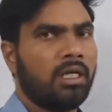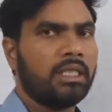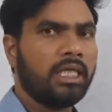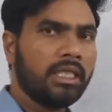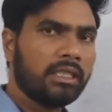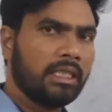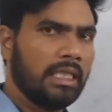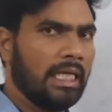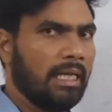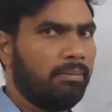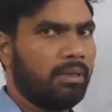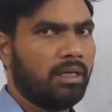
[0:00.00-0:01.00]
then
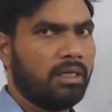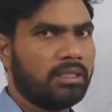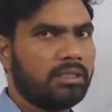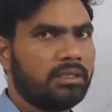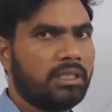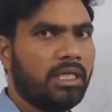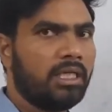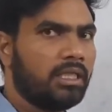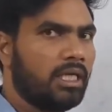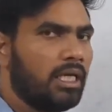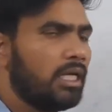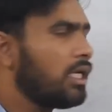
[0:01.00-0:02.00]
their applications and
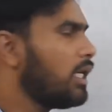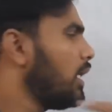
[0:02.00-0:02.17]
their